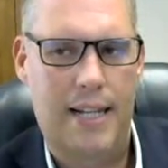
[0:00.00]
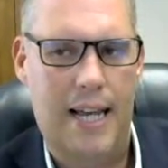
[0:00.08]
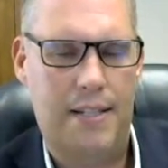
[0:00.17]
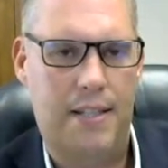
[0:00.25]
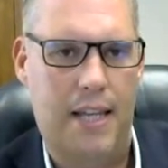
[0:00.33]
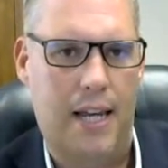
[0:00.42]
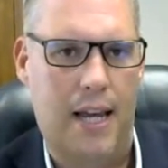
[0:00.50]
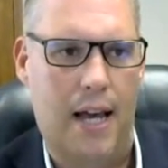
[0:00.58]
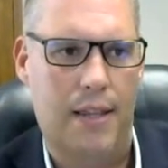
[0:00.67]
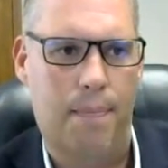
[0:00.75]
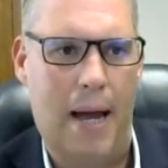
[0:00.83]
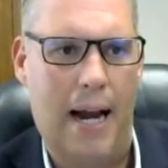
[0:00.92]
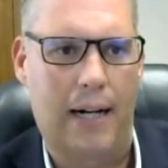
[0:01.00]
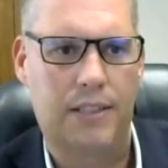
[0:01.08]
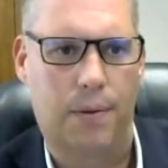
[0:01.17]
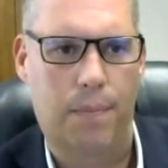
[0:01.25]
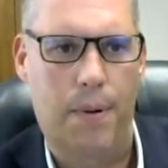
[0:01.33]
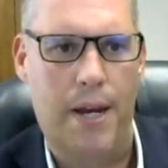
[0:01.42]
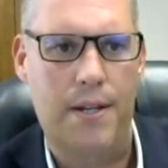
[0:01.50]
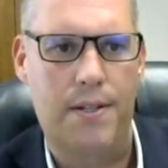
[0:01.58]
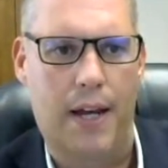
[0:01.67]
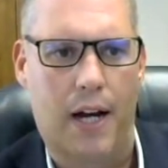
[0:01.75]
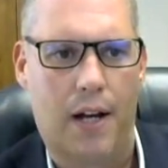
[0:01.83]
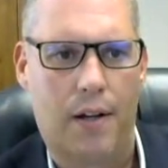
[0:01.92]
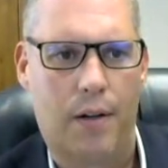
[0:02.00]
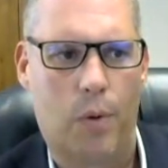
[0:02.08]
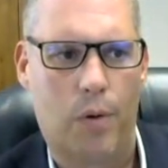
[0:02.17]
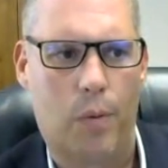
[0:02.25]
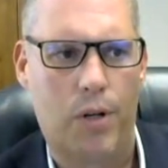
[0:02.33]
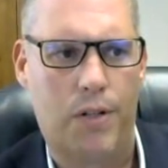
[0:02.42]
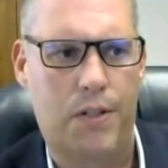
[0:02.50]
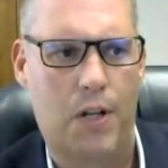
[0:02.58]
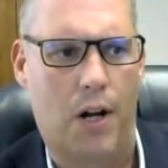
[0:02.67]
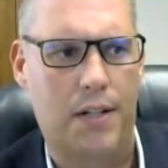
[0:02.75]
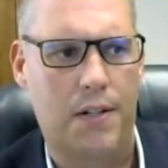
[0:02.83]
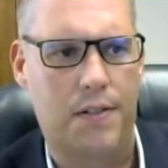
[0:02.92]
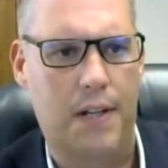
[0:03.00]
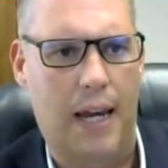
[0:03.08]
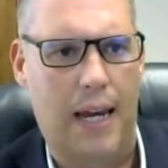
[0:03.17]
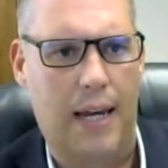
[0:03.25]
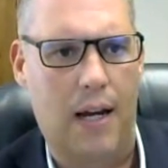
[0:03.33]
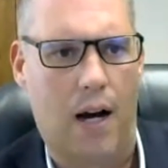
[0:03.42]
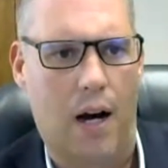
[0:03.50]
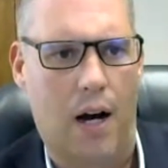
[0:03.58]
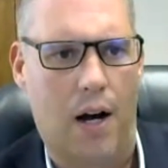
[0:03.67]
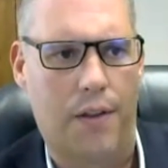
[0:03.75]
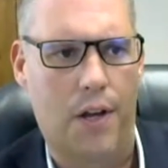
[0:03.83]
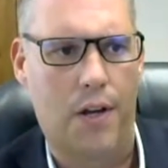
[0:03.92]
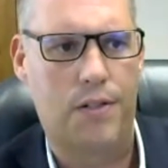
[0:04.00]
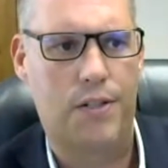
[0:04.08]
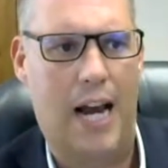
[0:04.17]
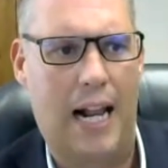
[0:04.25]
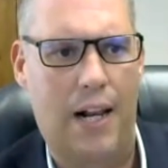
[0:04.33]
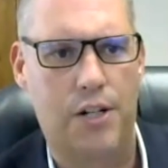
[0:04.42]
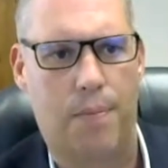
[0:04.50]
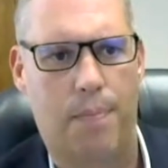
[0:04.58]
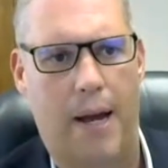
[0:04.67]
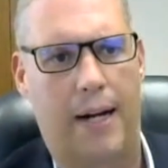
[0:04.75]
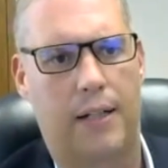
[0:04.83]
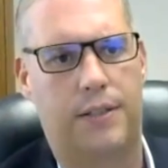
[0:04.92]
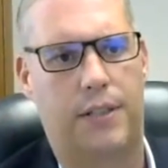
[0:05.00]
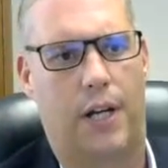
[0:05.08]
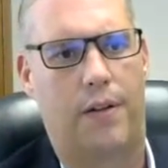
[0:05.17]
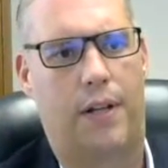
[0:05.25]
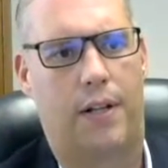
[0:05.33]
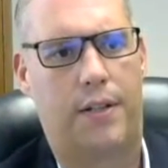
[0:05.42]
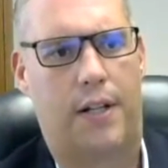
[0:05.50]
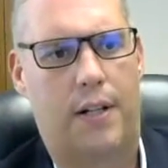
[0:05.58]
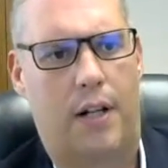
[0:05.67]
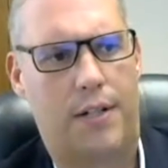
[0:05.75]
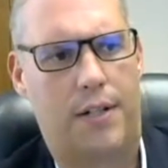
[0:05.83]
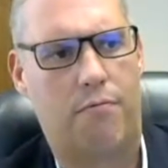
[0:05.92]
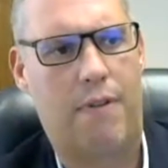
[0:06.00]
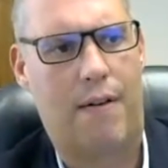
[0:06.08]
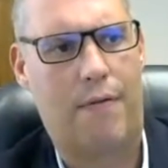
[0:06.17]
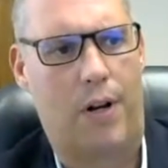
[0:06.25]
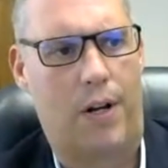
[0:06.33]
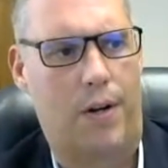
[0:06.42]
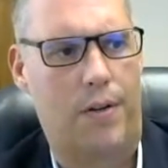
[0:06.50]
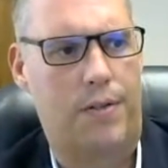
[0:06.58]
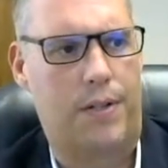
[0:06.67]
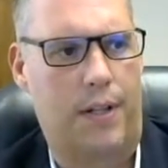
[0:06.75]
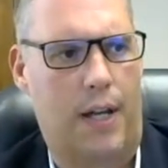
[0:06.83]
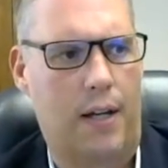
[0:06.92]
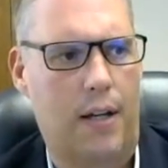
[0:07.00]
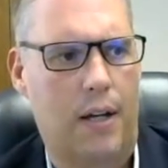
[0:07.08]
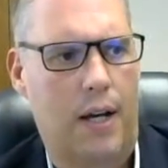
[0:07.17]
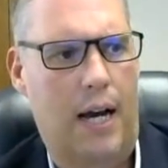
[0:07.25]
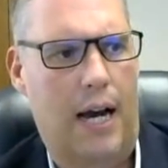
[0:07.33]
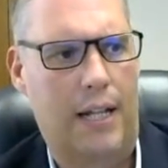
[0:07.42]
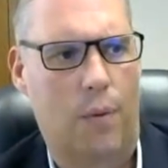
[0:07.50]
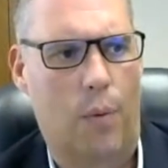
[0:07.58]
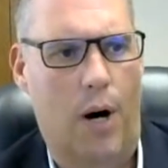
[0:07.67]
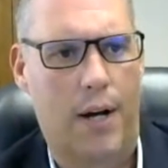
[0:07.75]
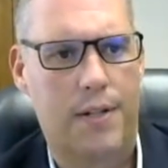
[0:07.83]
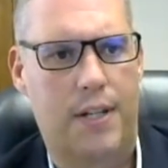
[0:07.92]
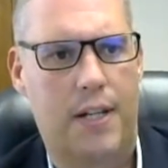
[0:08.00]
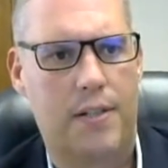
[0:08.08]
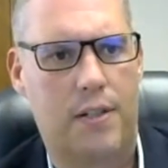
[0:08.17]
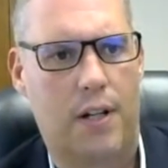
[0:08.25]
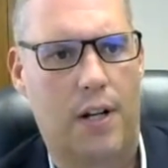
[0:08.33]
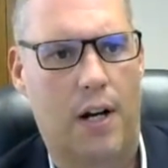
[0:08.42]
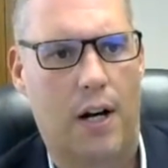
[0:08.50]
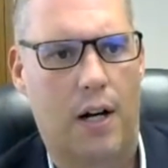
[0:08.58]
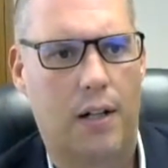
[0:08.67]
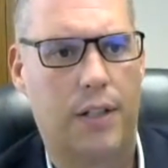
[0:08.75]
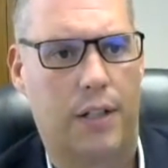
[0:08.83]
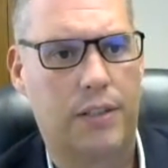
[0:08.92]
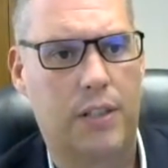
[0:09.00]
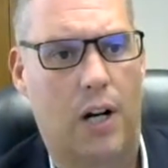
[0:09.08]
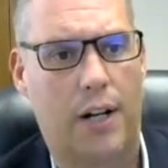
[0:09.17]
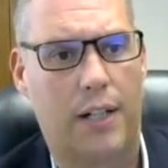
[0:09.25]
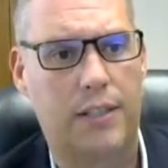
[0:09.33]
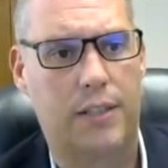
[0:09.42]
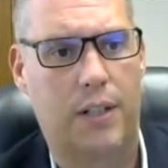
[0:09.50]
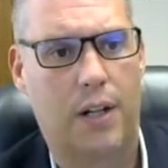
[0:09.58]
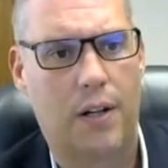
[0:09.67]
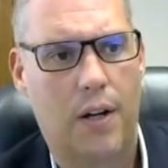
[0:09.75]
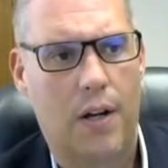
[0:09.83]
less the banks competing, and what you're starting to see are those challenger banks, so the likes of Revolut and the Wises that are starting to